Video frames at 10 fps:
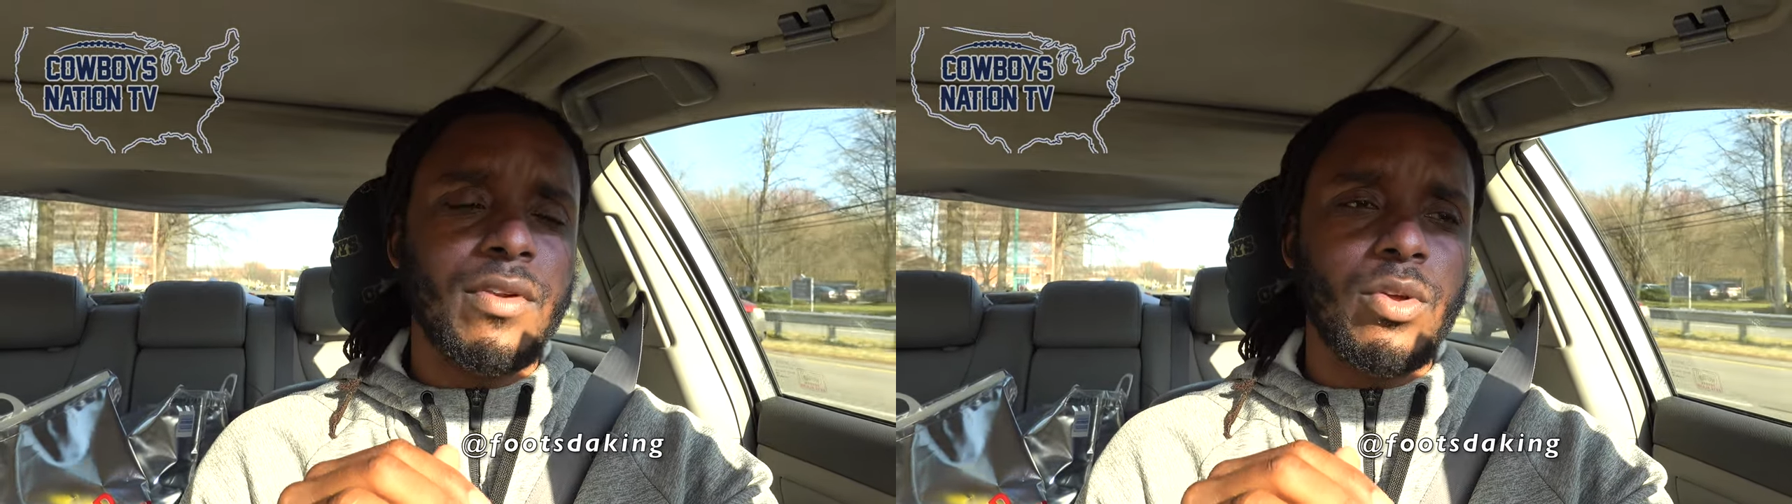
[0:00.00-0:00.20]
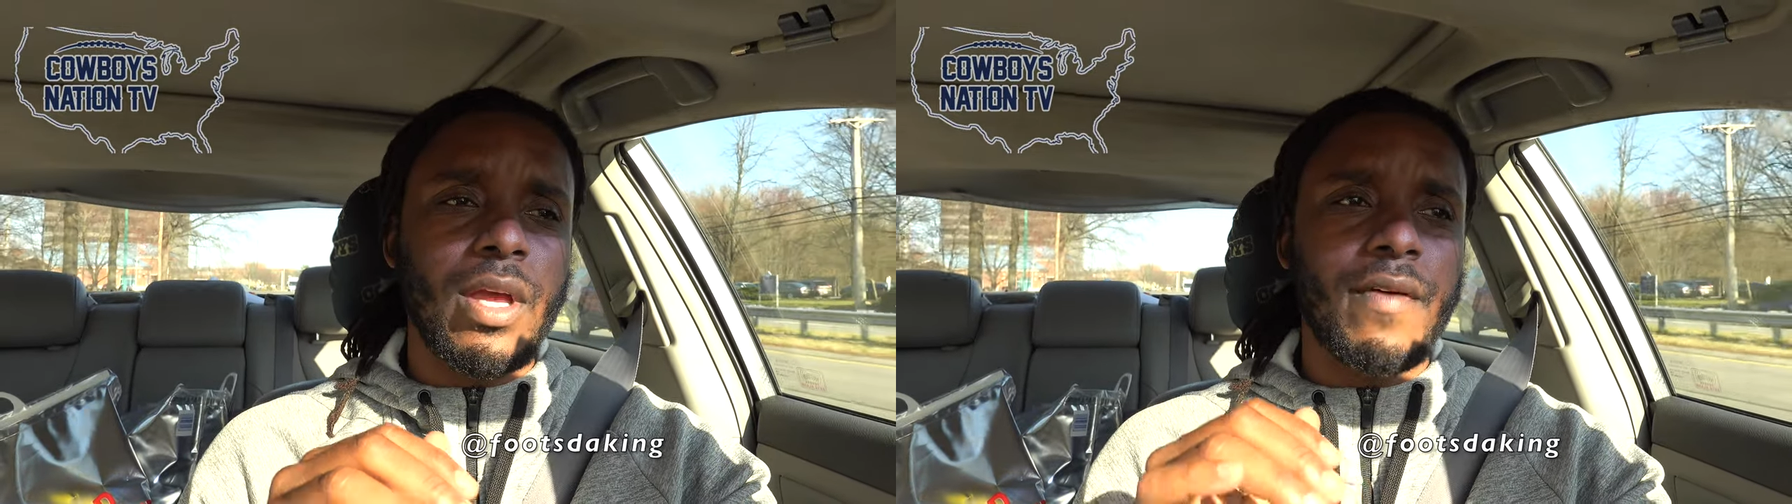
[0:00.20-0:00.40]

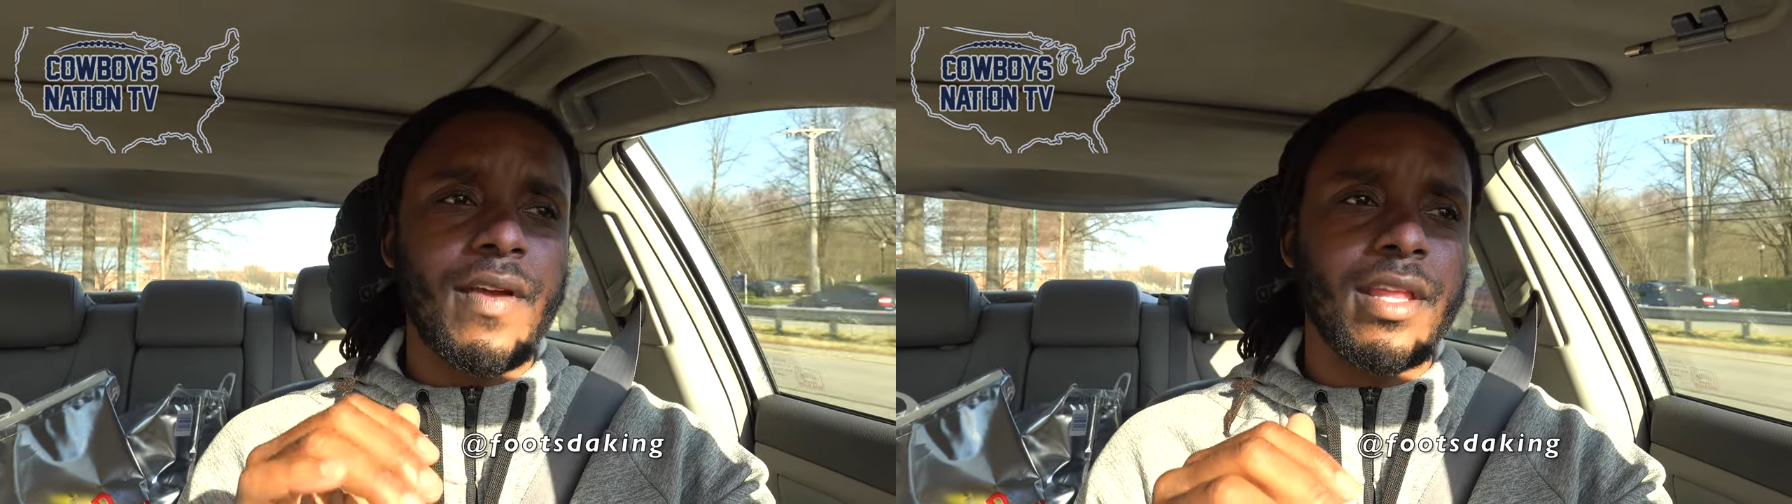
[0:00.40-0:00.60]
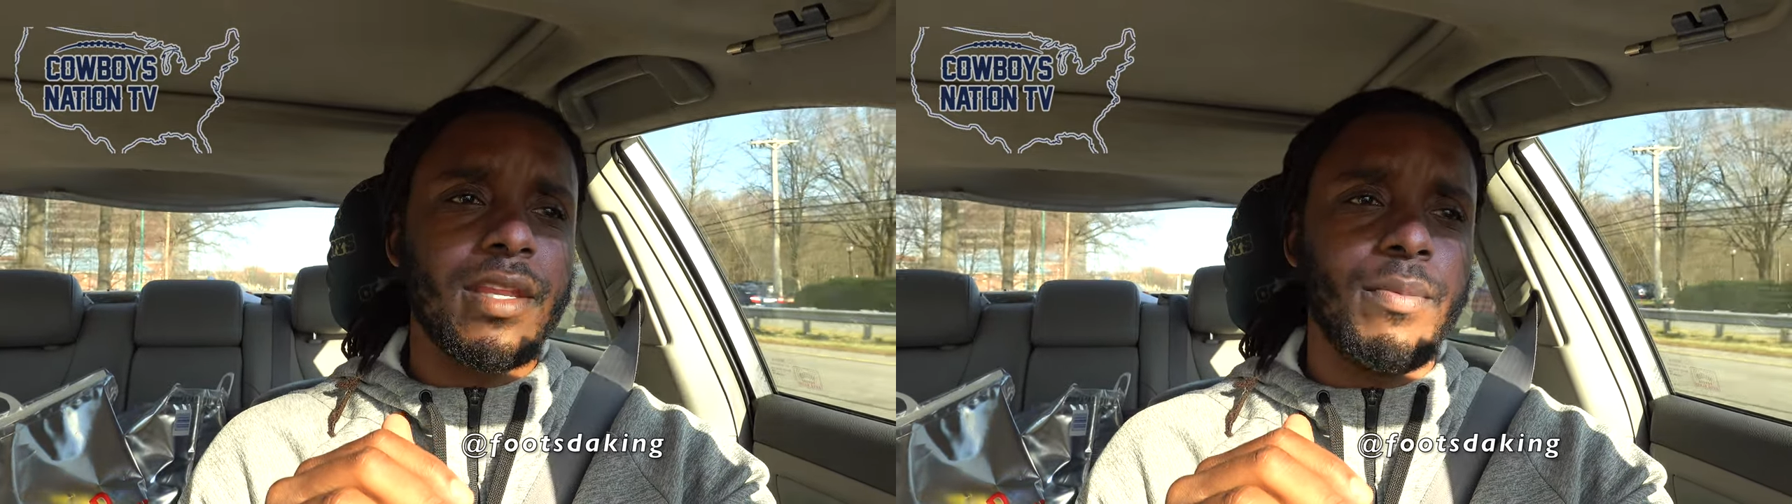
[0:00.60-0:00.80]
though you have
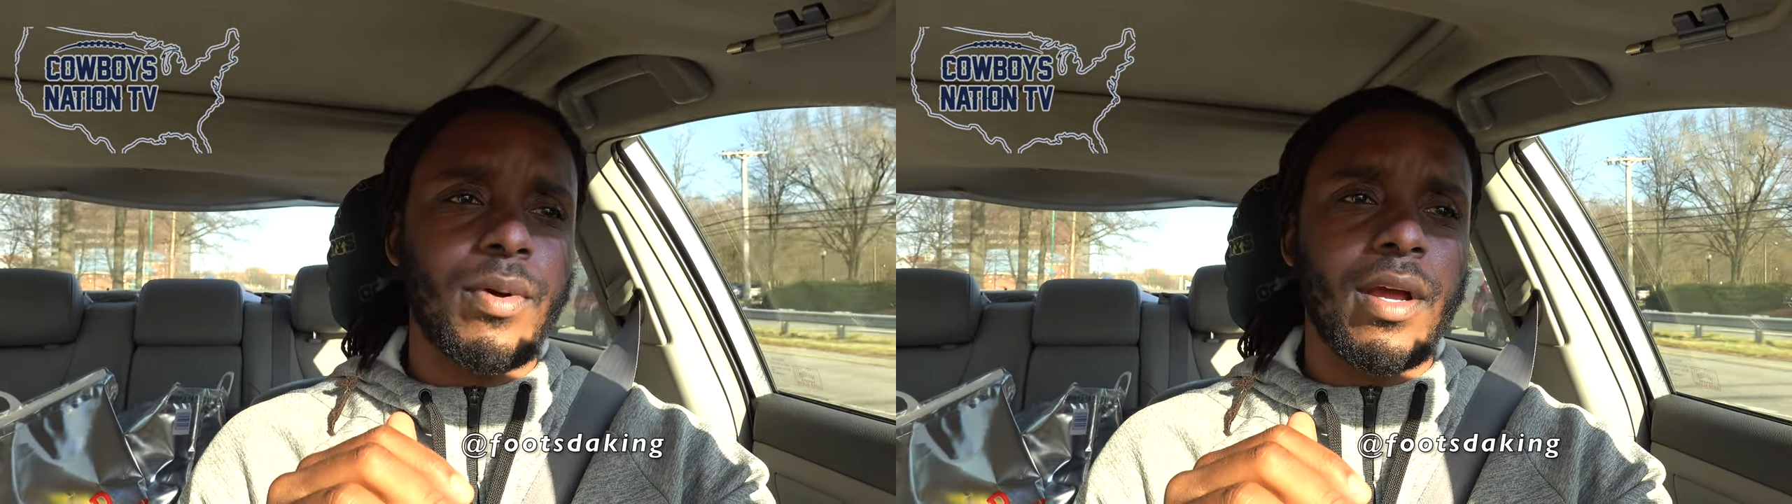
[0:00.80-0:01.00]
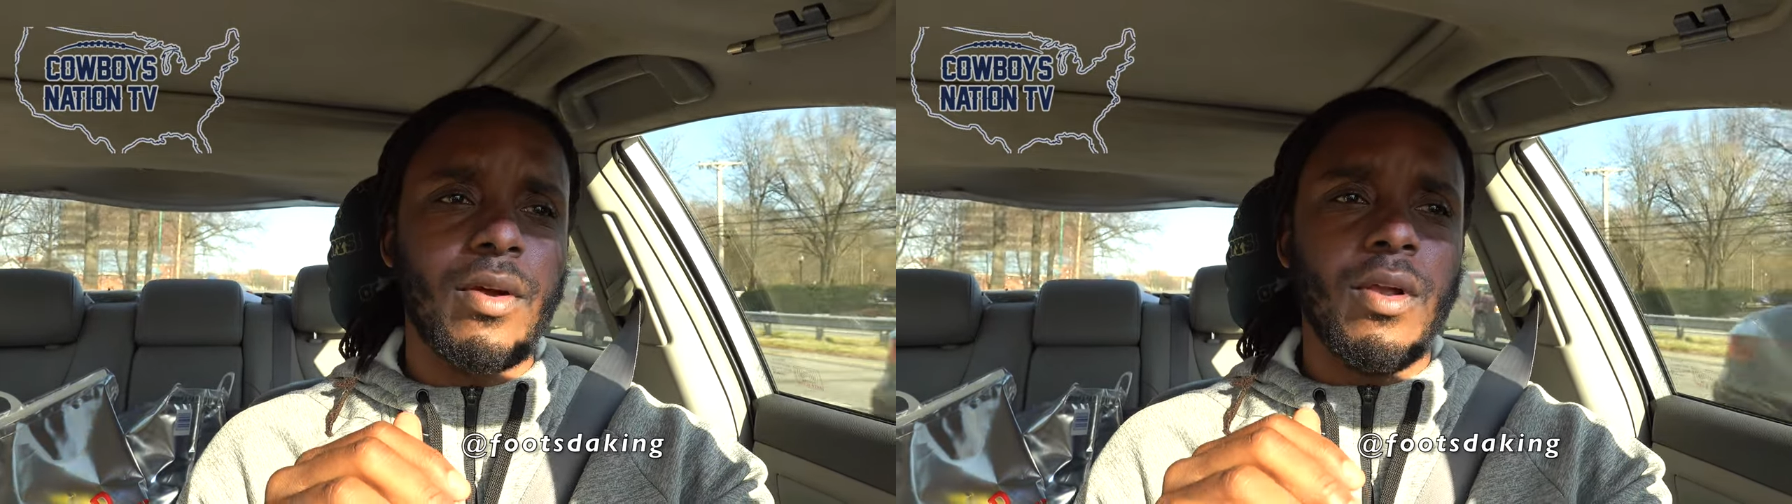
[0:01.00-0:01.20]
Anthony
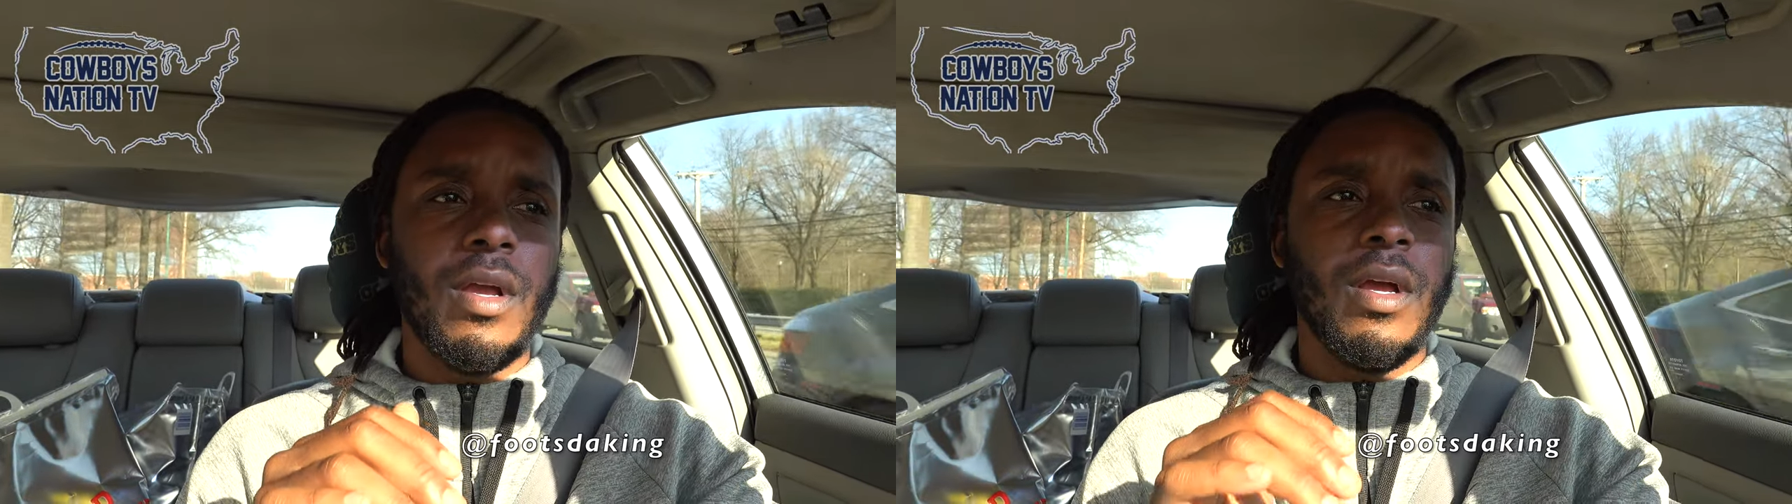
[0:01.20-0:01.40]
Brown,